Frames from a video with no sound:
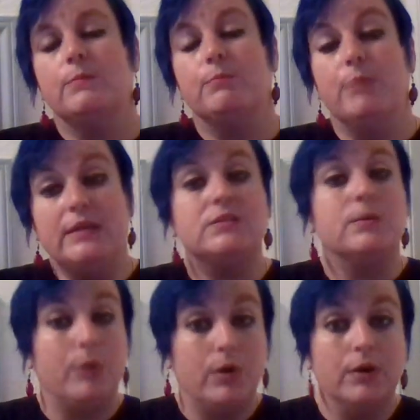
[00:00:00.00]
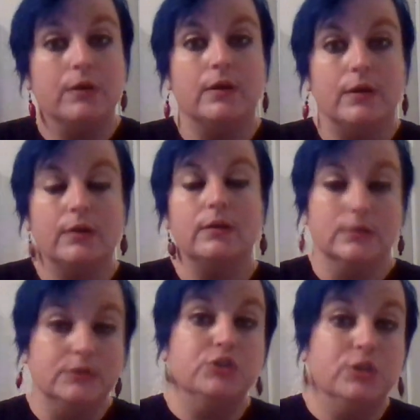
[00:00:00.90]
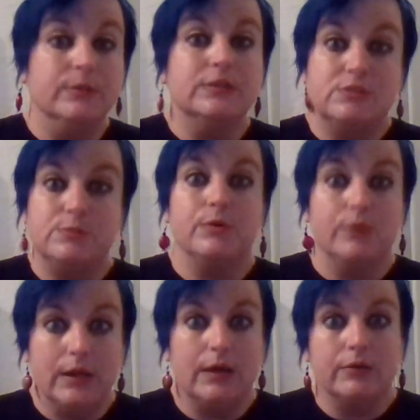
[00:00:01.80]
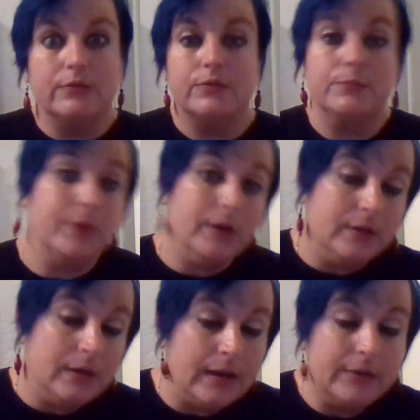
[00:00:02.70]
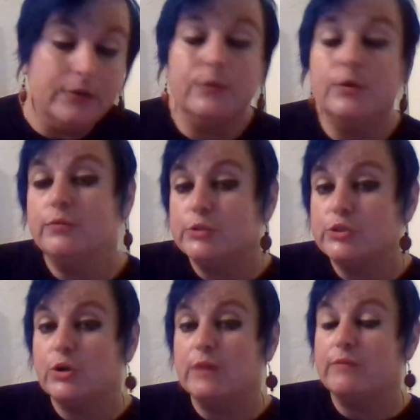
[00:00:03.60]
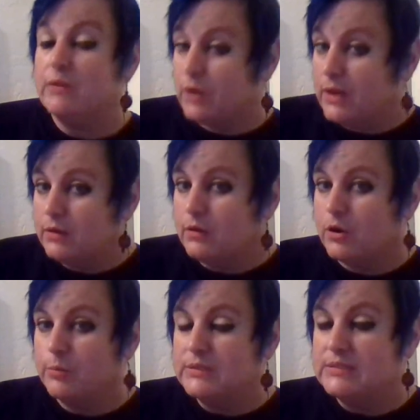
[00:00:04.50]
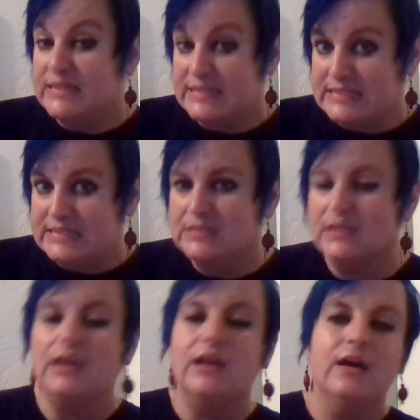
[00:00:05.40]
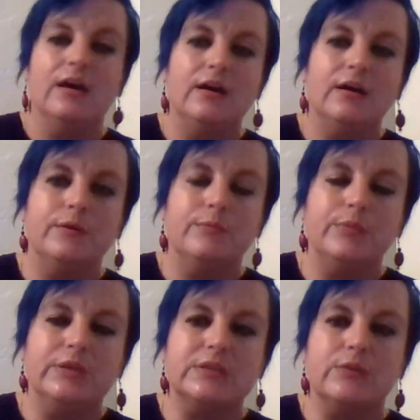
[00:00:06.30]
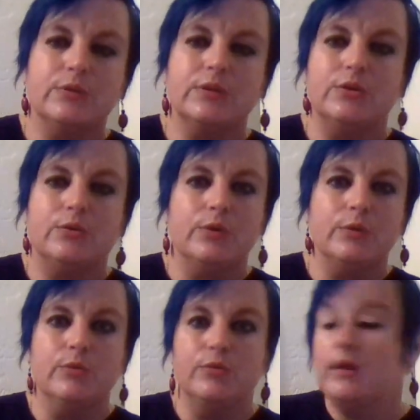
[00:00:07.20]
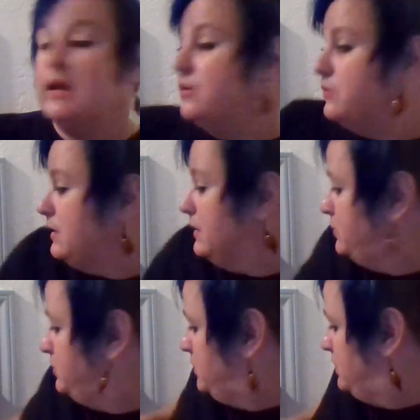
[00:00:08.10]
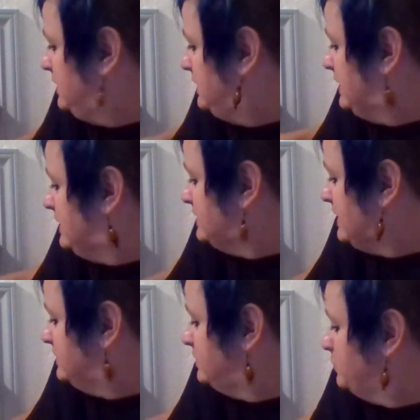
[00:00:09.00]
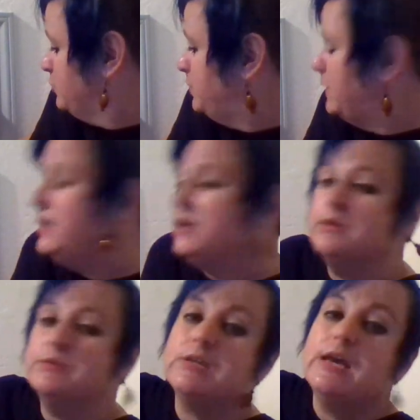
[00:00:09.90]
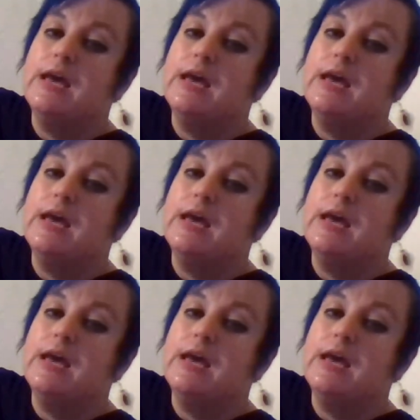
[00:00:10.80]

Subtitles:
based upon a legitimate spirit house. But I don't know for sure. I've never had it carbon tested because I really don't want to move it out. I do know that it has had some repairs,